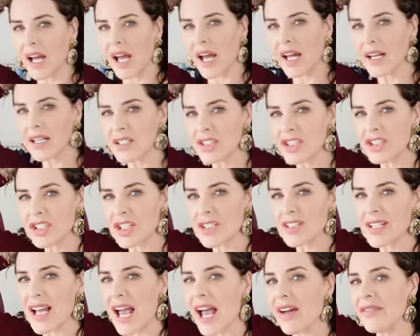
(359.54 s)
And it's
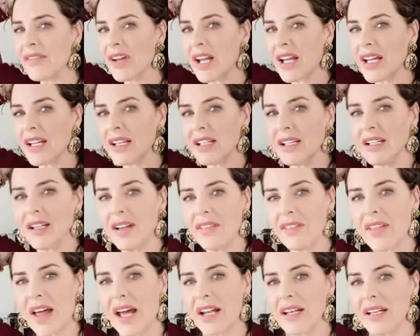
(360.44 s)
just having
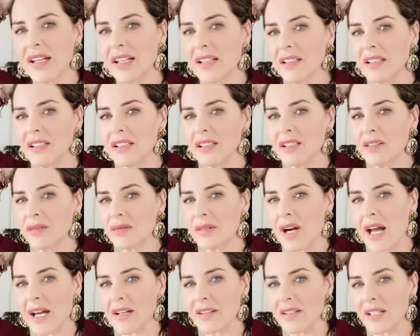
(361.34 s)
that little
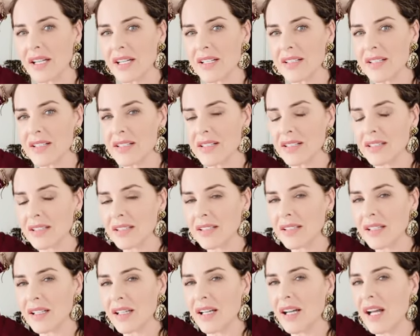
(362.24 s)
roundness,
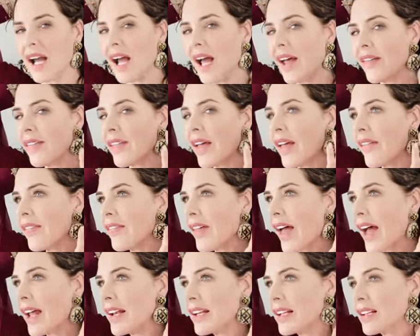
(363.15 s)
and then
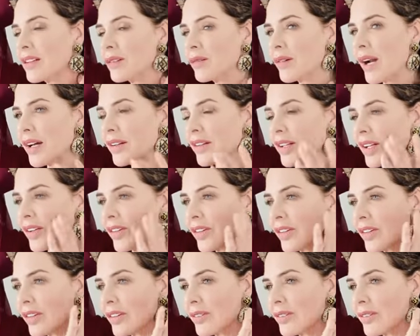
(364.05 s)
that little roundness.